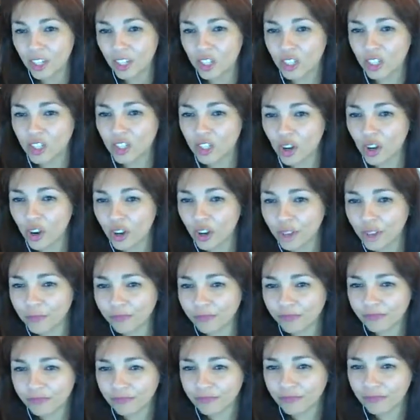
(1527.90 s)

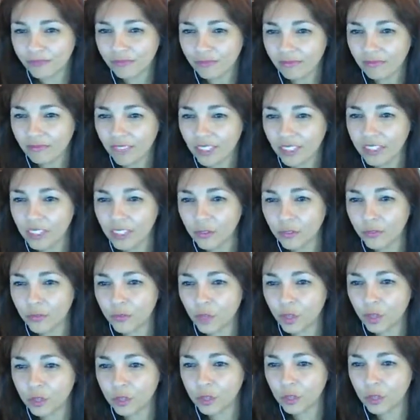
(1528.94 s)
John, the
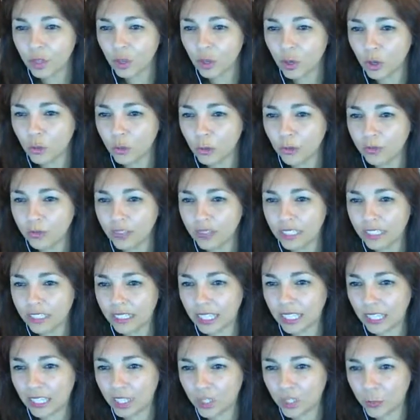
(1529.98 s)
frontal lobe of
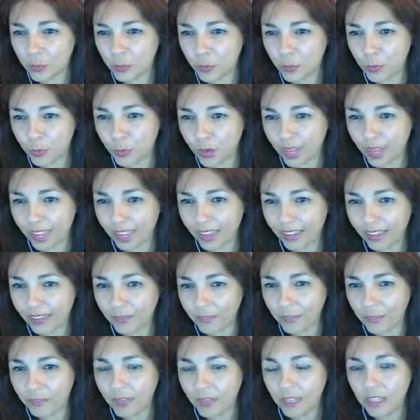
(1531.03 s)
teenage
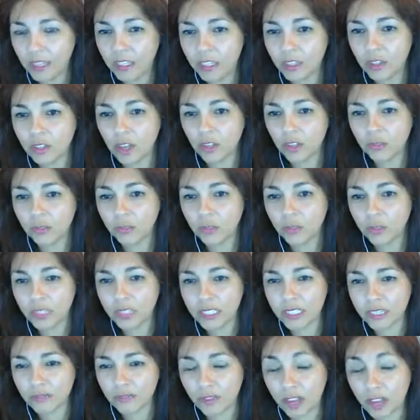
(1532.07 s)
brain is not
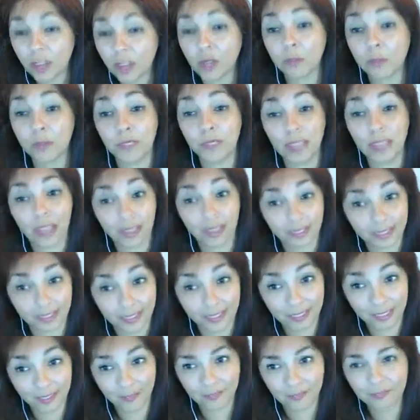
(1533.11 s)
fully developed.
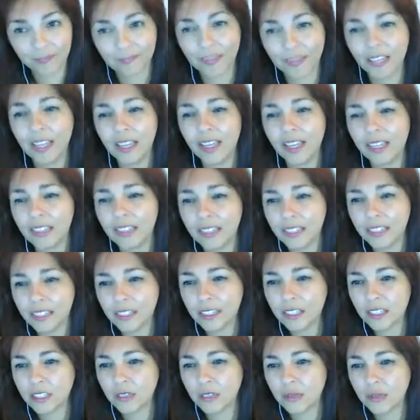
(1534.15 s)
Yes. This
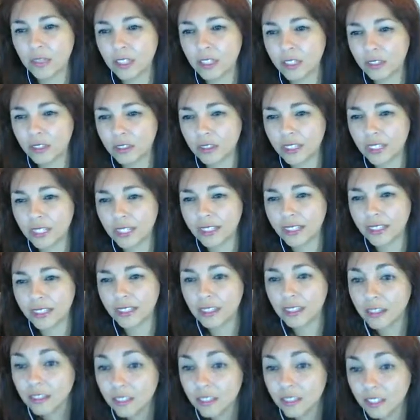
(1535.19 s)
is the
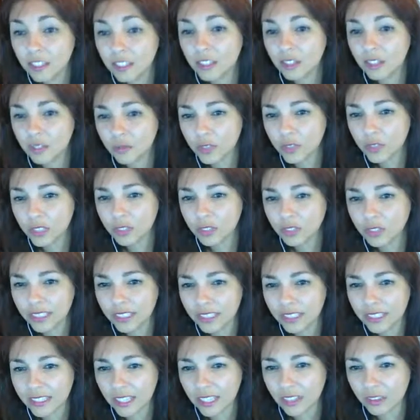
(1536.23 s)

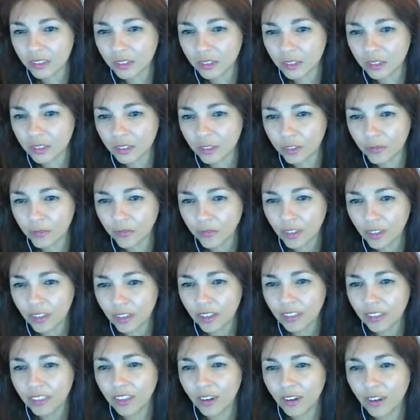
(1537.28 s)
reasoning center.
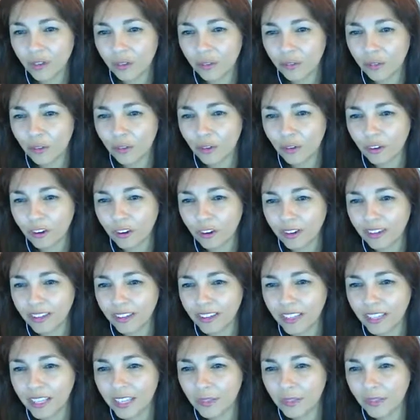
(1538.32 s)
Therefore,
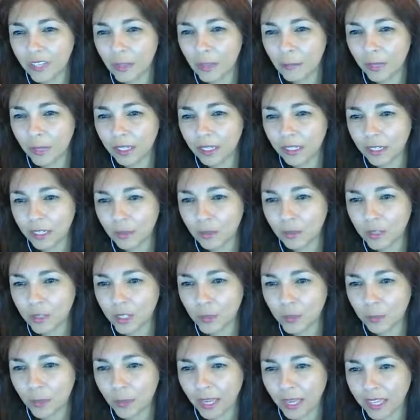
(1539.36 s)
give them a little
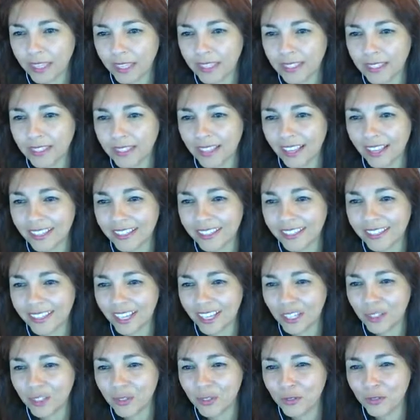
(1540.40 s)
space as
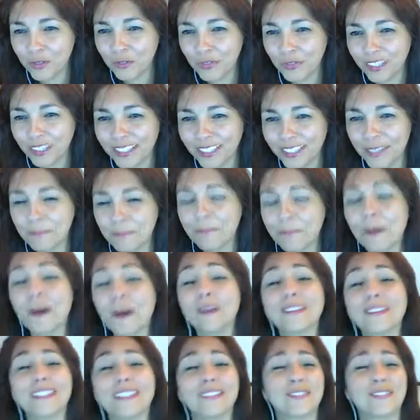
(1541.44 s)
they do things
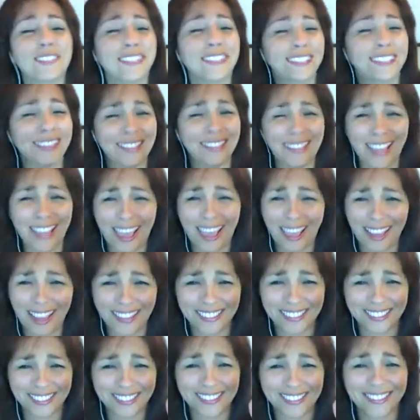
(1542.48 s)
impulsively.
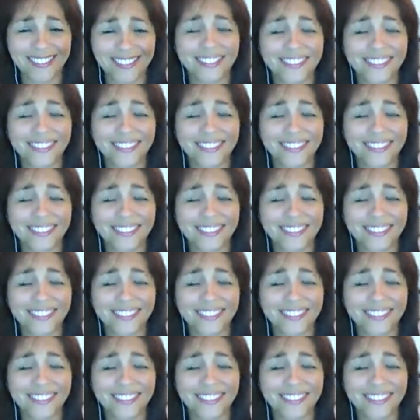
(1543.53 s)
Yes.